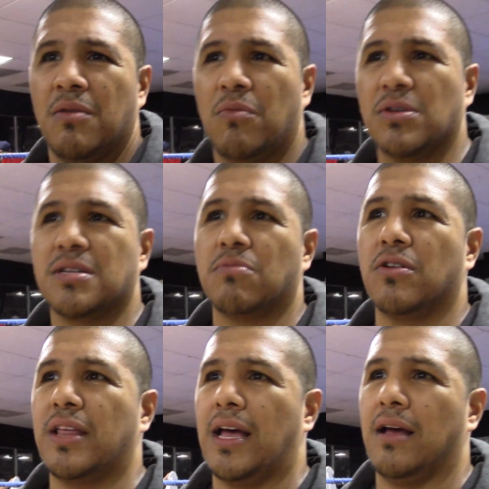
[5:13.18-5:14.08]
with some
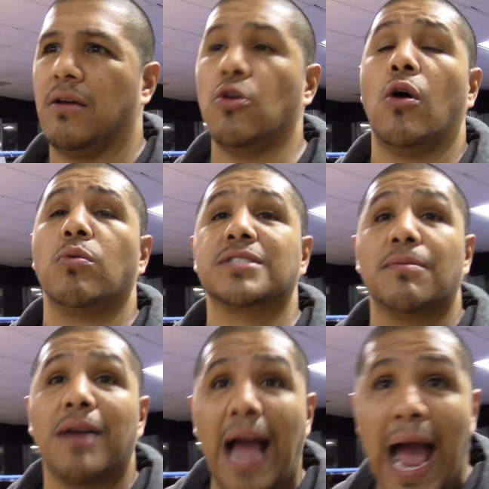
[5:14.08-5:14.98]
girl that no, with
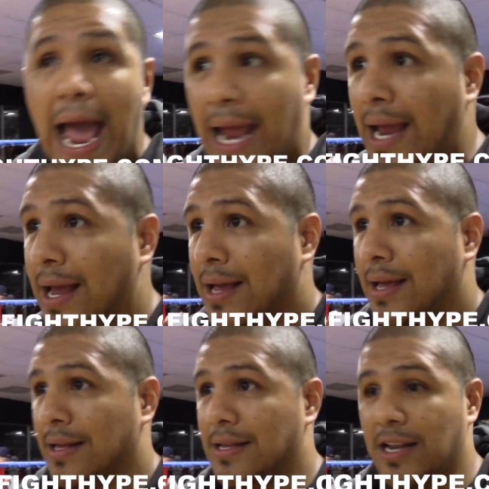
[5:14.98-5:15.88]
some guy,
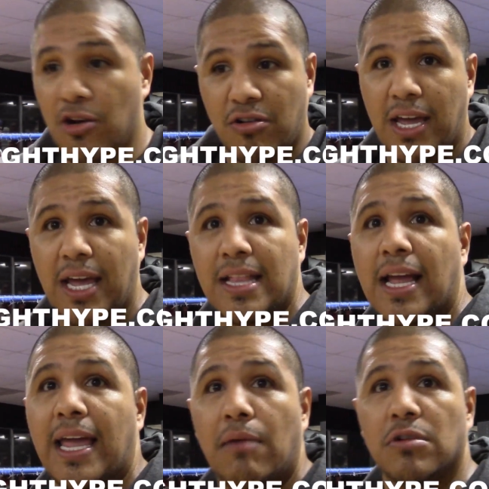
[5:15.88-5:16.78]
little kid
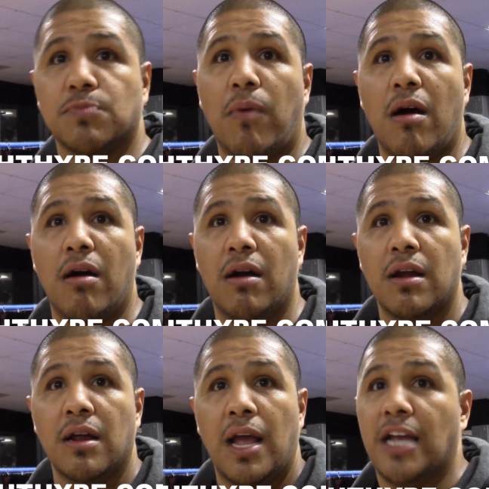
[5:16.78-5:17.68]
that came to spar,
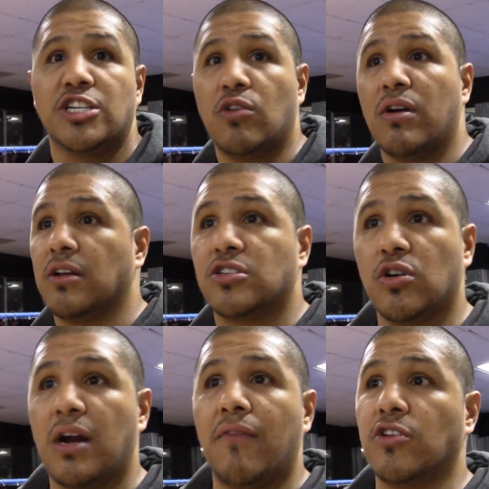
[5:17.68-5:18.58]
and she run she
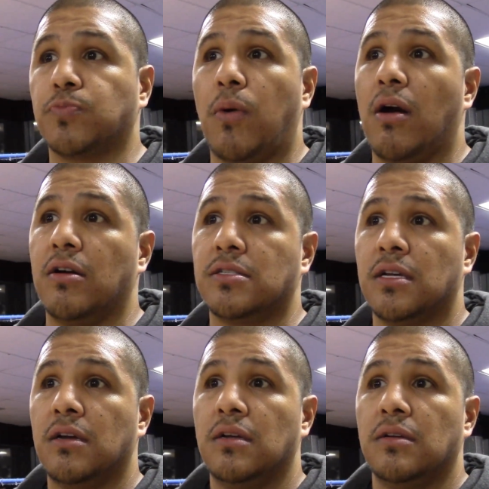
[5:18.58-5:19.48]
remember spars.
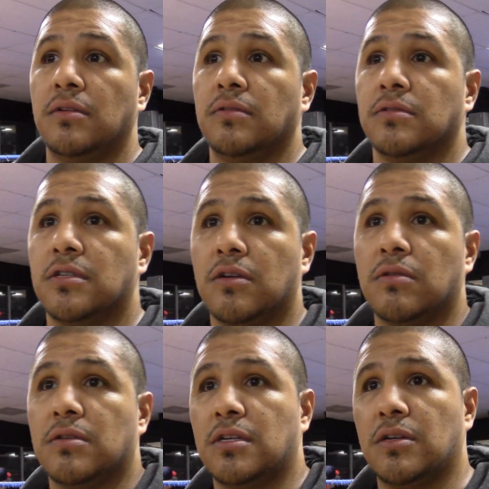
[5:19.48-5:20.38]
She
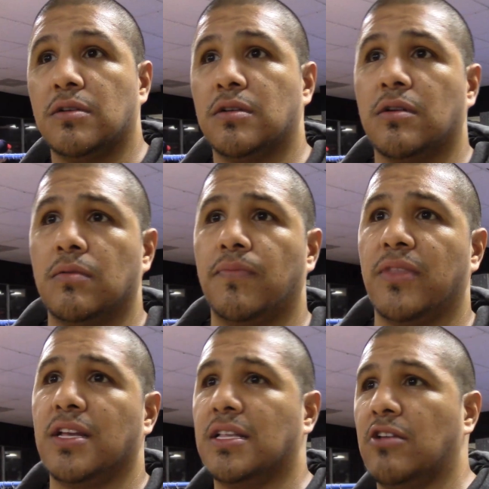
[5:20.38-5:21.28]
goes, she, she
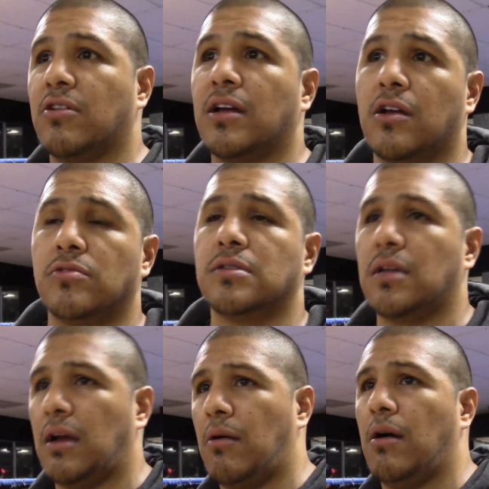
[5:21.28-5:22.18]
goes, the little kid goes,
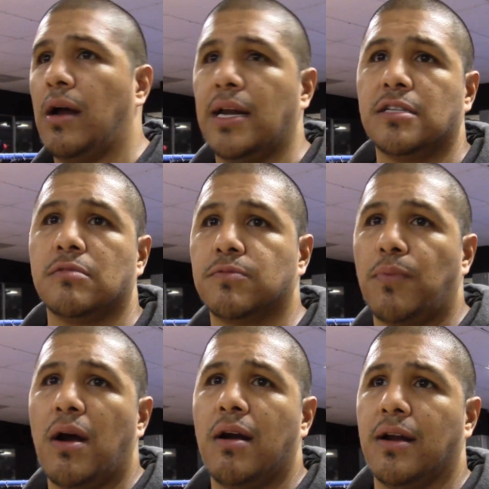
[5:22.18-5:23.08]
I, I need some
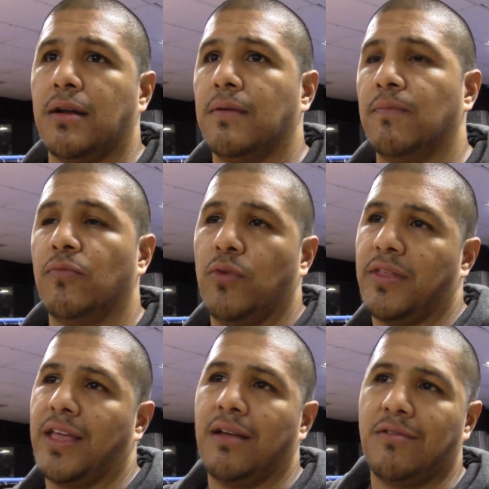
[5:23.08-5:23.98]
sparring, but
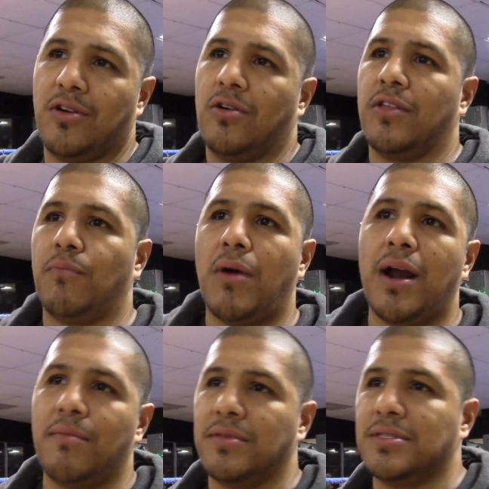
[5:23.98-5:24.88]
they, you know, they
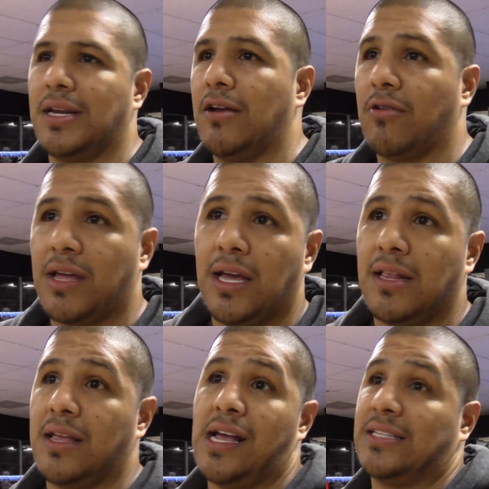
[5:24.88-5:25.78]
brought him. He's a little kid.
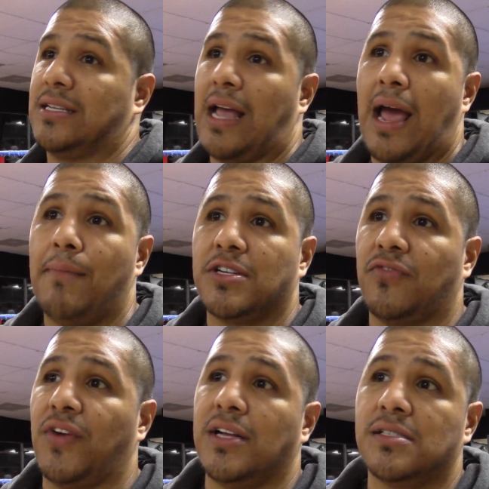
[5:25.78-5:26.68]
He has amateur
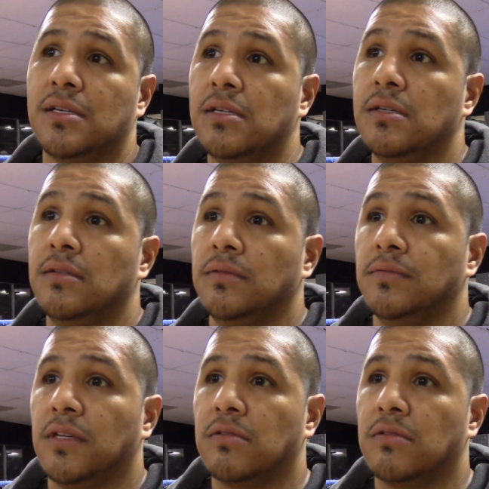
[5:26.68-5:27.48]
fights. It